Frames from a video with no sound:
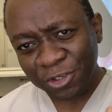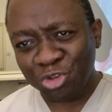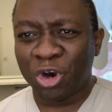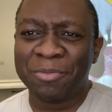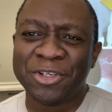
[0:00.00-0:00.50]

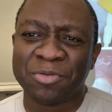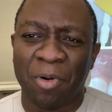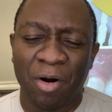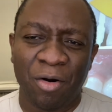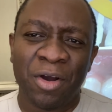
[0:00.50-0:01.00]
Join me
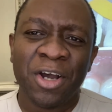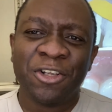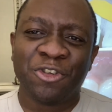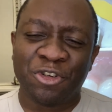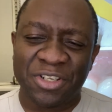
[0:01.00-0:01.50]
tomorrow
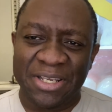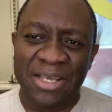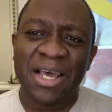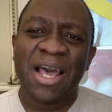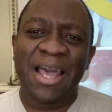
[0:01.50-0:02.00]
to
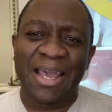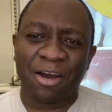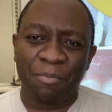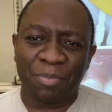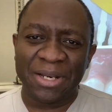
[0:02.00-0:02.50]
see a
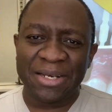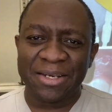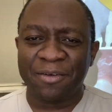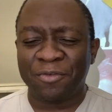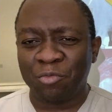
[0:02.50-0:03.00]
completely
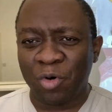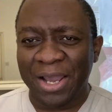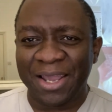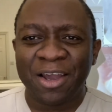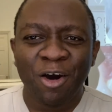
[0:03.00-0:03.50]
different
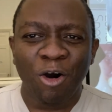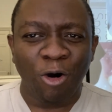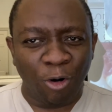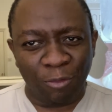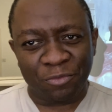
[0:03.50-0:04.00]
way
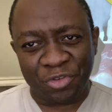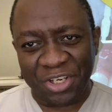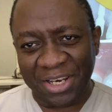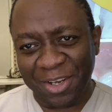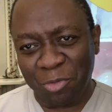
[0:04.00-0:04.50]
of
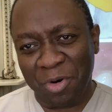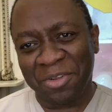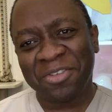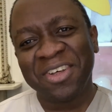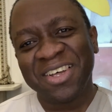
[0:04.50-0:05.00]
dealing
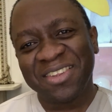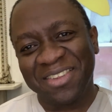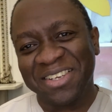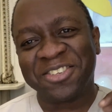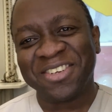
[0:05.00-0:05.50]
with
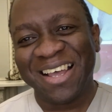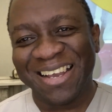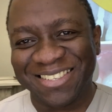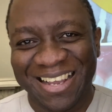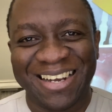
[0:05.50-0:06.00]
this
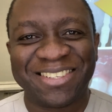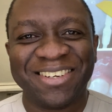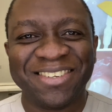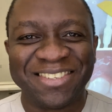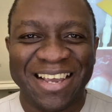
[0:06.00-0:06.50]
exact
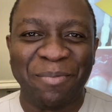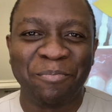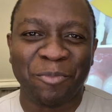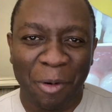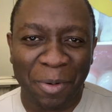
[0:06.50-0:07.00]
same
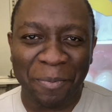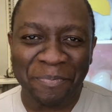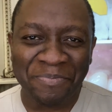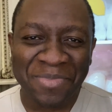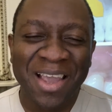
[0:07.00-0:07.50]
problem.
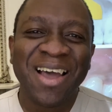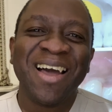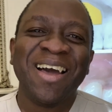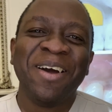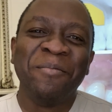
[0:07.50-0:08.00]

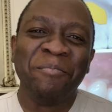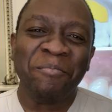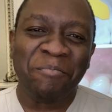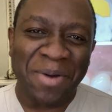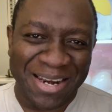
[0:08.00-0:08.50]

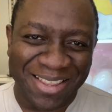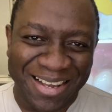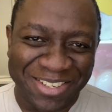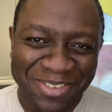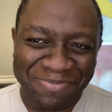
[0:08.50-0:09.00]
Many thanks.